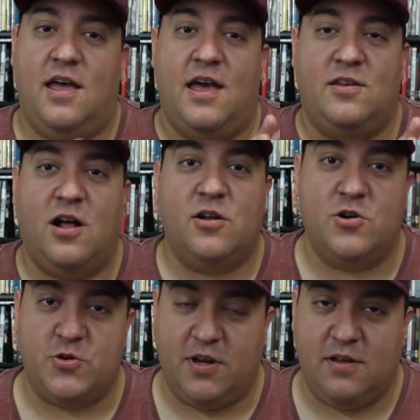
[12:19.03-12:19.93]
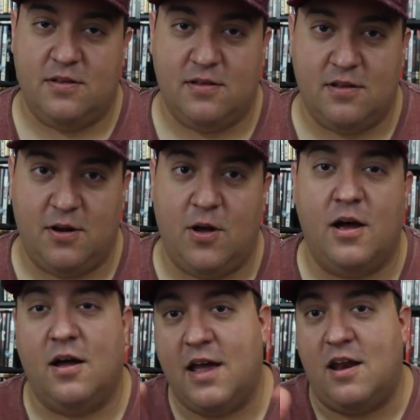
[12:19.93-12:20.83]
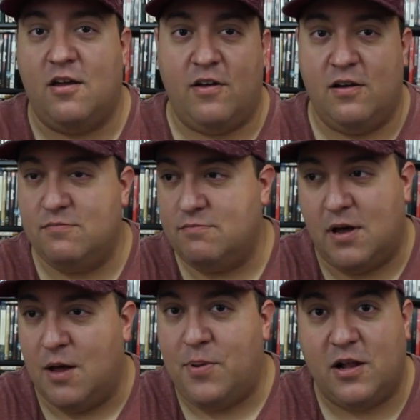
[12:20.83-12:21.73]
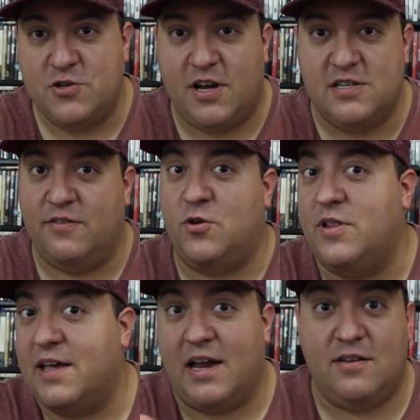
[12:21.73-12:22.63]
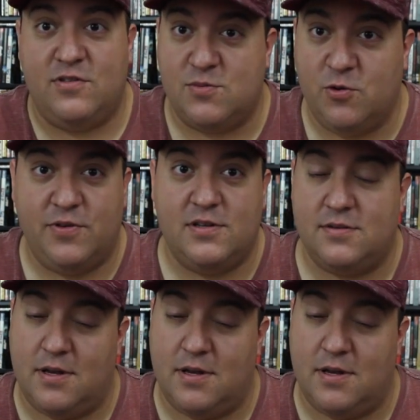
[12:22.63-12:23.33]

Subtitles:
at Dollar Tree, you know, again, I apologize if you like any of these movies.